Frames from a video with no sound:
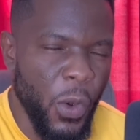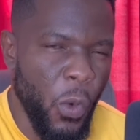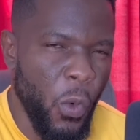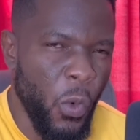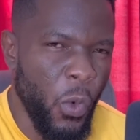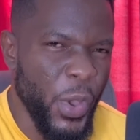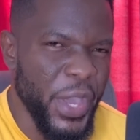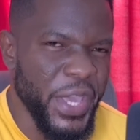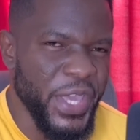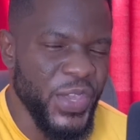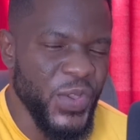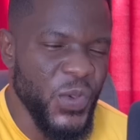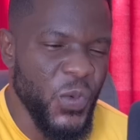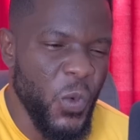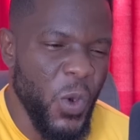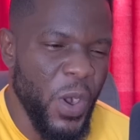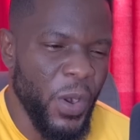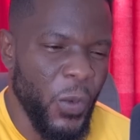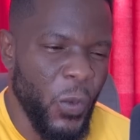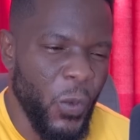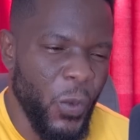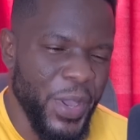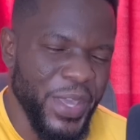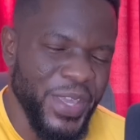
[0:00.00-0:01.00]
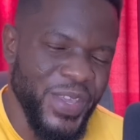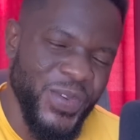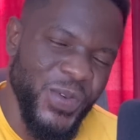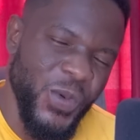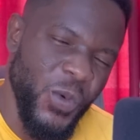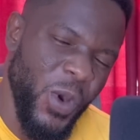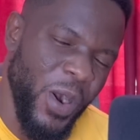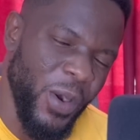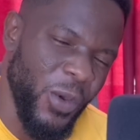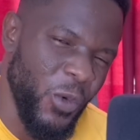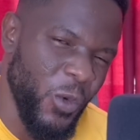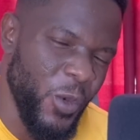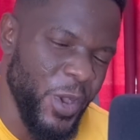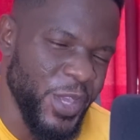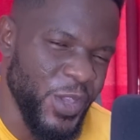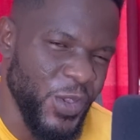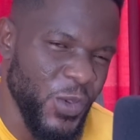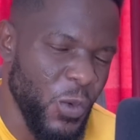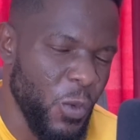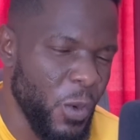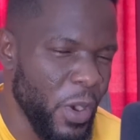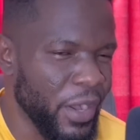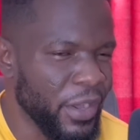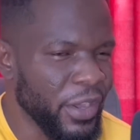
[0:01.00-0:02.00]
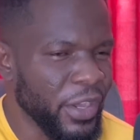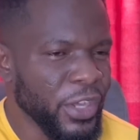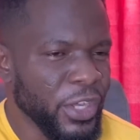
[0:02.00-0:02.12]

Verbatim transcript: where you are where you are where you are